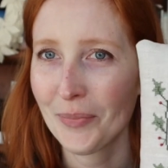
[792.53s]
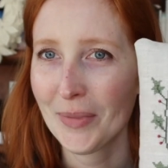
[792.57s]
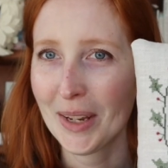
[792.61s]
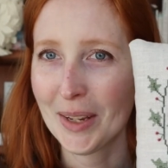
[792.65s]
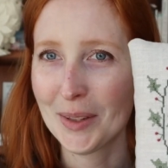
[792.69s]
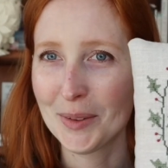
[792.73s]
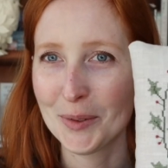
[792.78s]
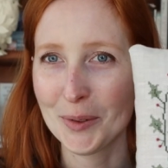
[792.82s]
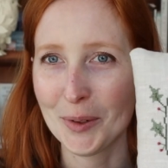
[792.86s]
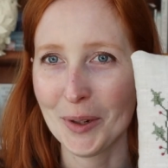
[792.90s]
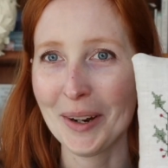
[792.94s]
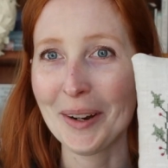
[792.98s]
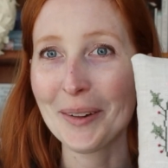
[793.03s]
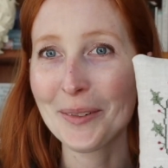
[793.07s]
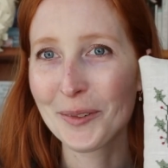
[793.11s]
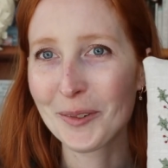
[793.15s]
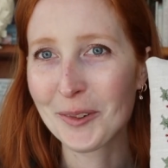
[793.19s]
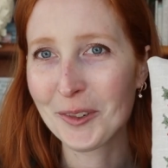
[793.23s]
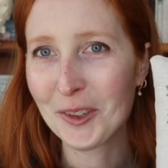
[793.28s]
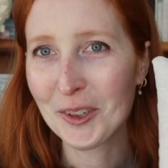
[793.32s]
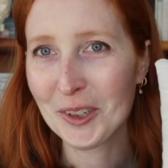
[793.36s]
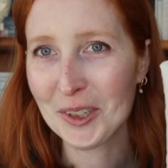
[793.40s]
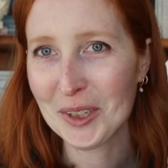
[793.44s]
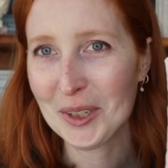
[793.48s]
is great.
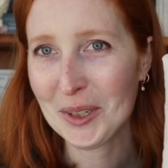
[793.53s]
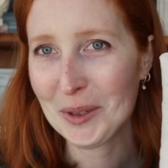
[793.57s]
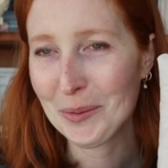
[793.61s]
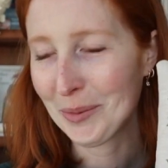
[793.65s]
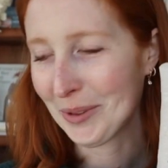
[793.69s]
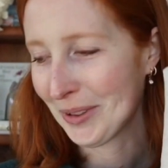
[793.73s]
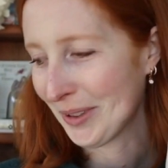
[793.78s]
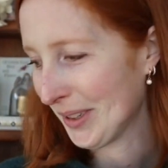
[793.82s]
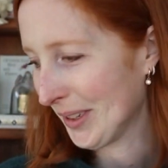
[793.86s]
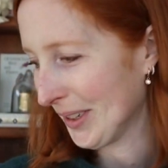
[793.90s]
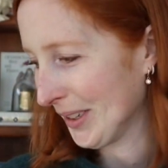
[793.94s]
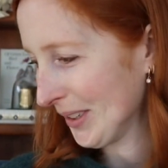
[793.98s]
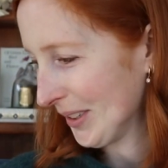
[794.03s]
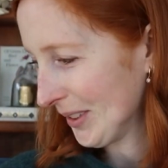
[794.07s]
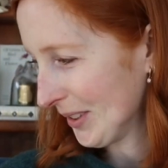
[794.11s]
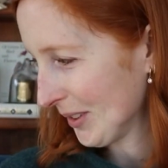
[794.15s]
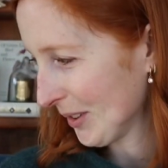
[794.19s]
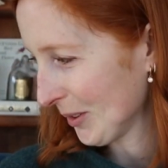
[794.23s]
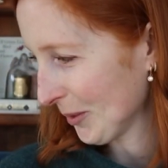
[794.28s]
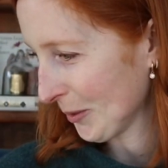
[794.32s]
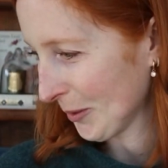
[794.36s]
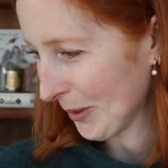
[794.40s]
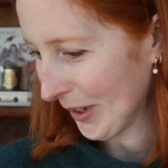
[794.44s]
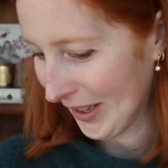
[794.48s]
Really
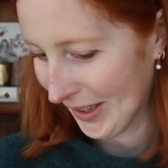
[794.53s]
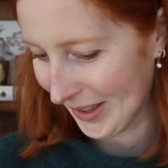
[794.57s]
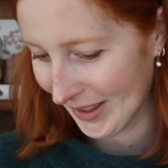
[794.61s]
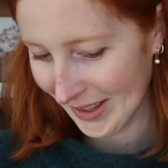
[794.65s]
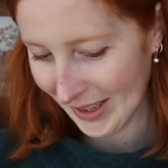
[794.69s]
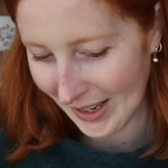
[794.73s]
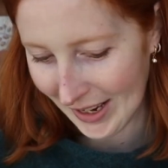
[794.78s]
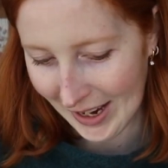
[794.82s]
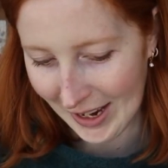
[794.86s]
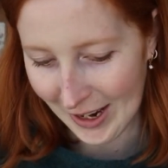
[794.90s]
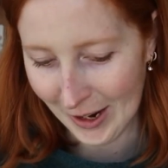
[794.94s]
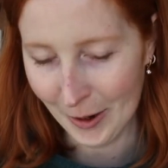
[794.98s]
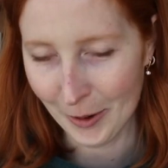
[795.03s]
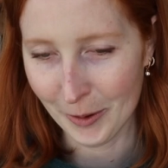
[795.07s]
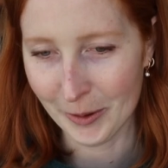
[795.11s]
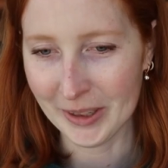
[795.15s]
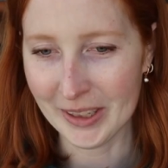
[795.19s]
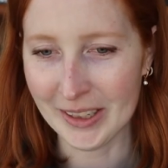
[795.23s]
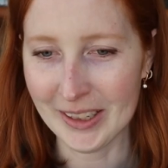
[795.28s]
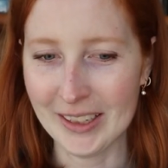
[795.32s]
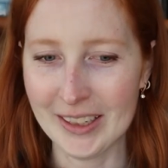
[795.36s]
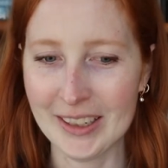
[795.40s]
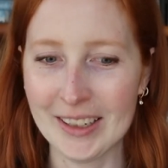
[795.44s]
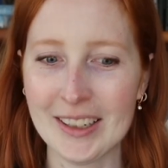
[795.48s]
pleased with how
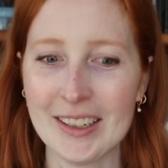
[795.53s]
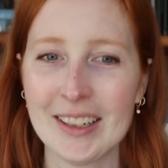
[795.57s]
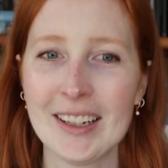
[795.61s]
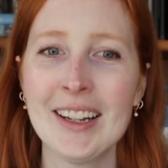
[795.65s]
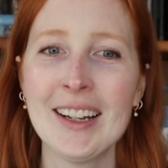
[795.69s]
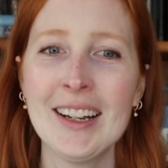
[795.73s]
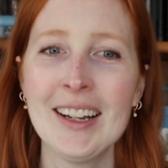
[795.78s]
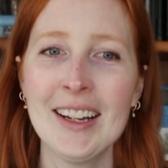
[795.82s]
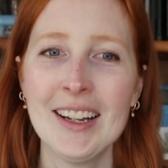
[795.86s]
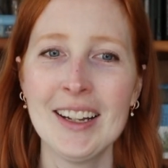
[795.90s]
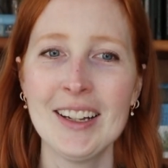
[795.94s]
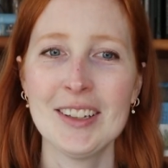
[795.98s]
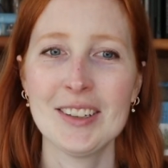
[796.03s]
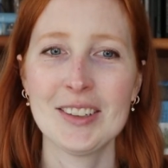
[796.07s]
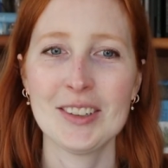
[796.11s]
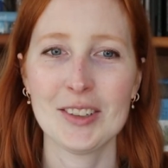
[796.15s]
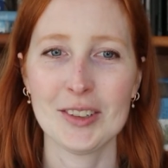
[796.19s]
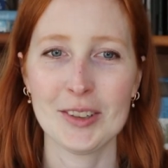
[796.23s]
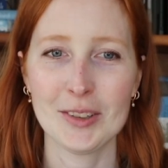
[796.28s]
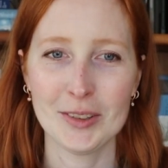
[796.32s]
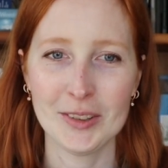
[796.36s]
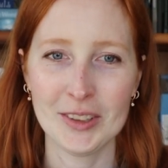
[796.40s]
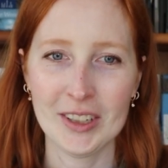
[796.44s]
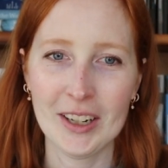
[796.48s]
he
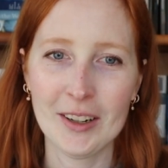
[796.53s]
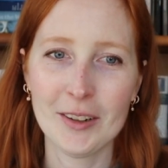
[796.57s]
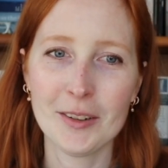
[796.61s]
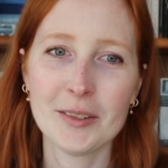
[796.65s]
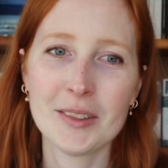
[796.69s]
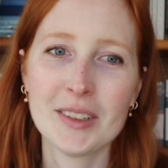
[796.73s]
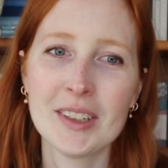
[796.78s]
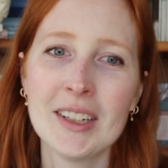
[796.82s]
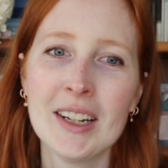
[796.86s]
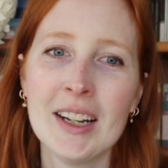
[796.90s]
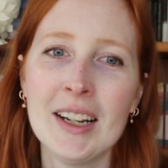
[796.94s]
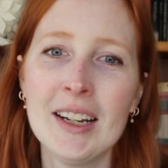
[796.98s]
turned out.